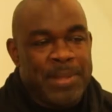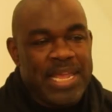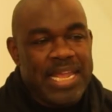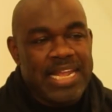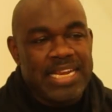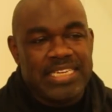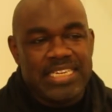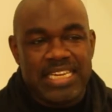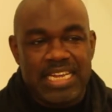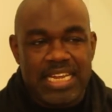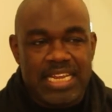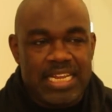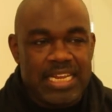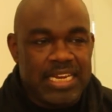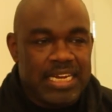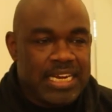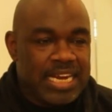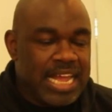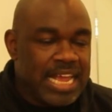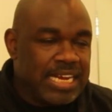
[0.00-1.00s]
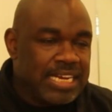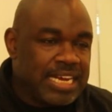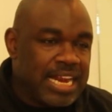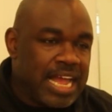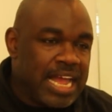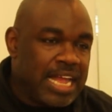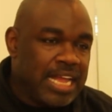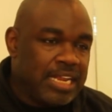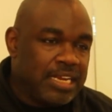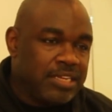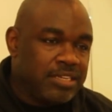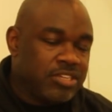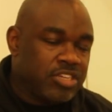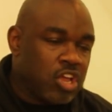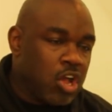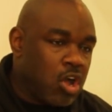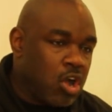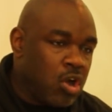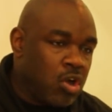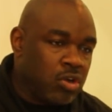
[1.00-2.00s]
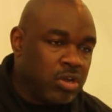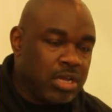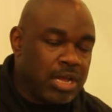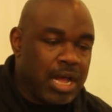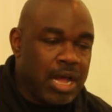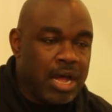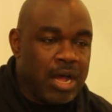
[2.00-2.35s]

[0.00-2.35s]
BET Late Night Talk.